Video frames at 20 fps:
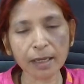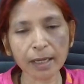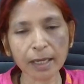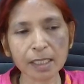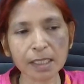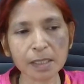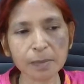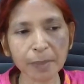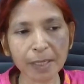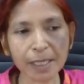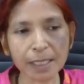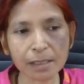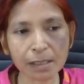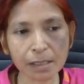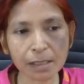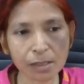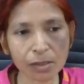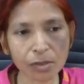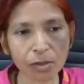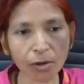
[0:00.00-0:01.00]
the
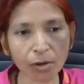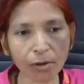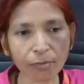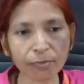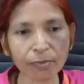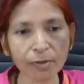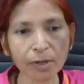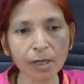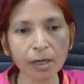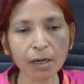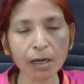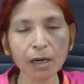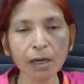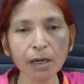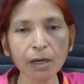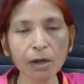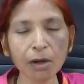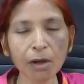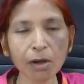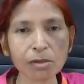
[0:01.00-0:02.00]
expenses of
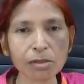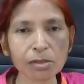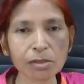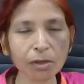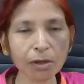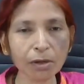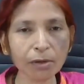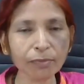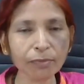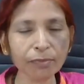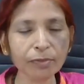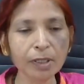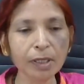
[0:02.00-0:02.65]
a loss of